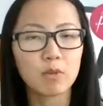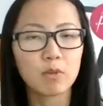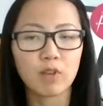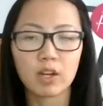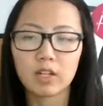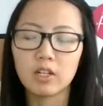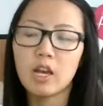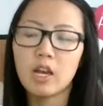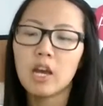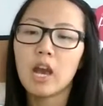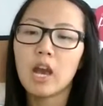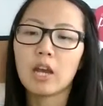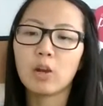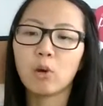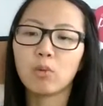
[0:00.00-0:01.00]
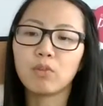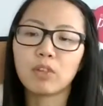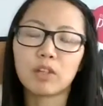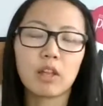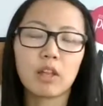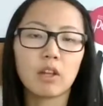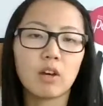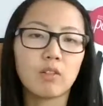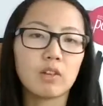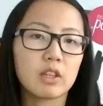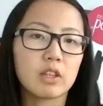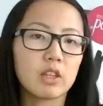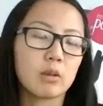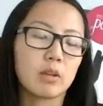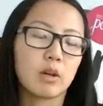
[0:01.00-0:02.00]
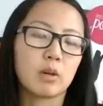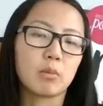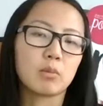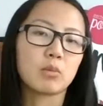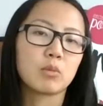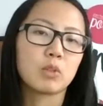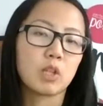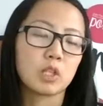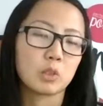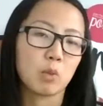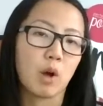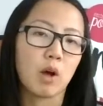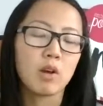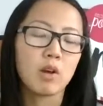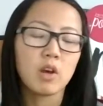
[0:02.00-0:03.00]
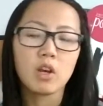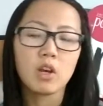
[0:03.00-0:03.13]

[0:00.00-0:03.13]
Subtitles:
and hopefully they love it as well.